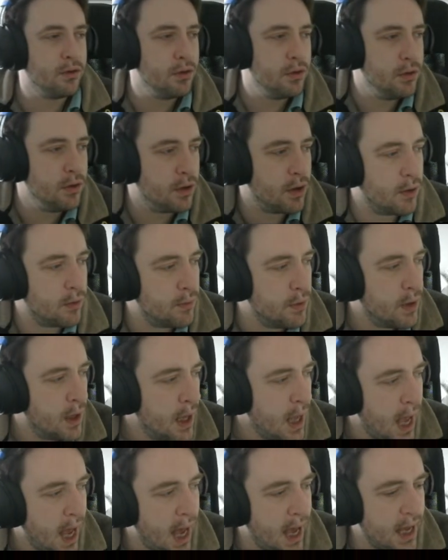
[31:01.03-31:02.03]
You know,
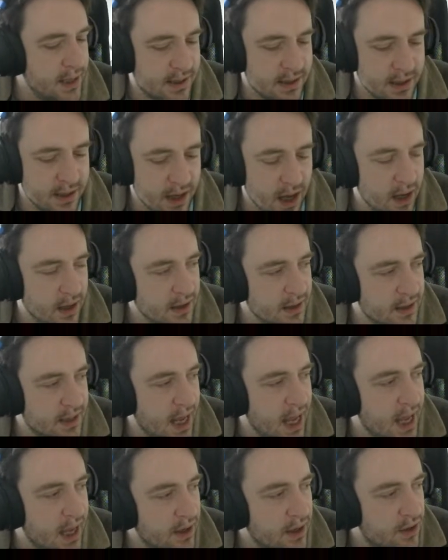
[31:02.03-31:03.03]
as an
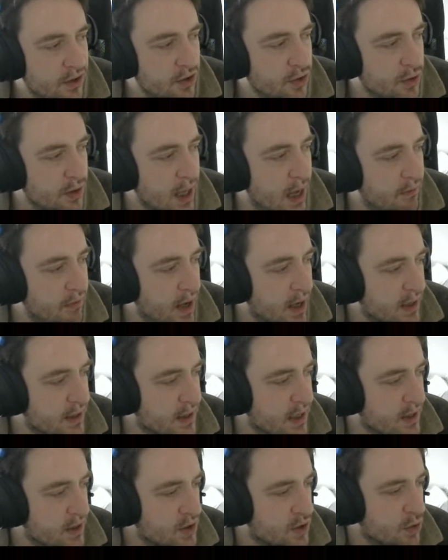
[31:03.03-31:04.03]
undead, you'll have
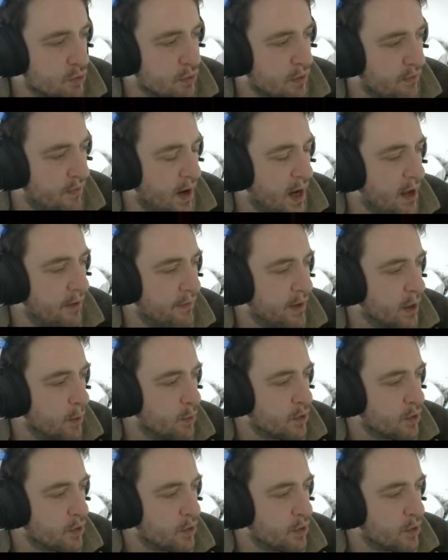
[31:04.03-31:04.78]
access to reviving,